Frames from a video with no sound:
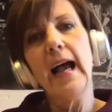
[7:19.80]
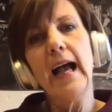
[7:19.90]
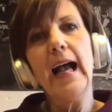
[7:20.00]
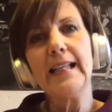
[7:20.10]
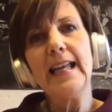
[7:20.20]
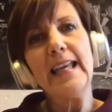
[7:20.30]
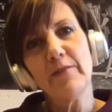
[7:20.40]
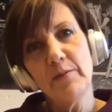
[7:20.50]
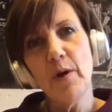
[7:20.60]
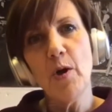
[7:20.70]
at any
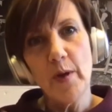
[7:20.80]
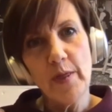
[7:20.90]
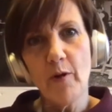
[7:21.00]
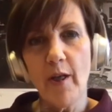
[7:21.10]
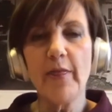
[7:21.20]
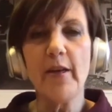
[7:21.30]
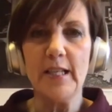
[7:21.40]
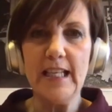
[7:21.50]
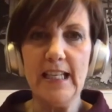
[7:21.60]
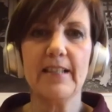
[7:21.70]
given moment there aren't
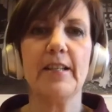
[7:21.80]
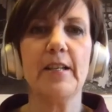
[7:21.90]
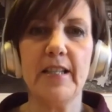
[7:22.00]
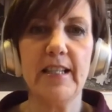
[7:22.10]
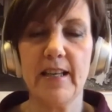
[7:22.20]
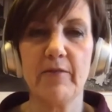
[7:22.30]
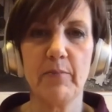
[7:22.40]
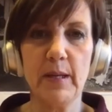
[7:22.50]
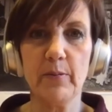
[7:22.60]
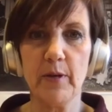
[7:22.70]
37
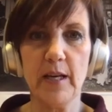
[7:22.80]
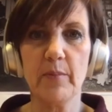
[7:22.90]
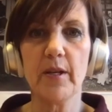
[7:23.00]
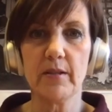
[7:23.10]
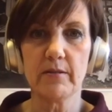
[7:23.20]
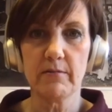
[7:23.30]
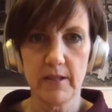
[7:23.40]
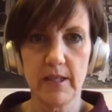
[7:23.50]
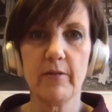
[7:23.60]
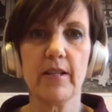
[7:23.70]
people here, but you
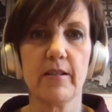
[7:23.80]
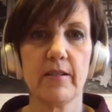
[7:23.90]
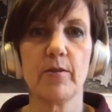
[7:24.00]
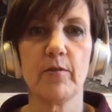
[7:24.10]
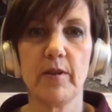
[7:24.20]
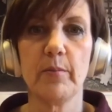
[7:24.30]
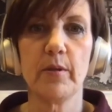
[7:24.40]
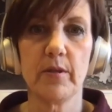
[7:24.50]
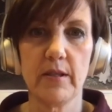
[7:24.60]
know, that's the sort of numbers.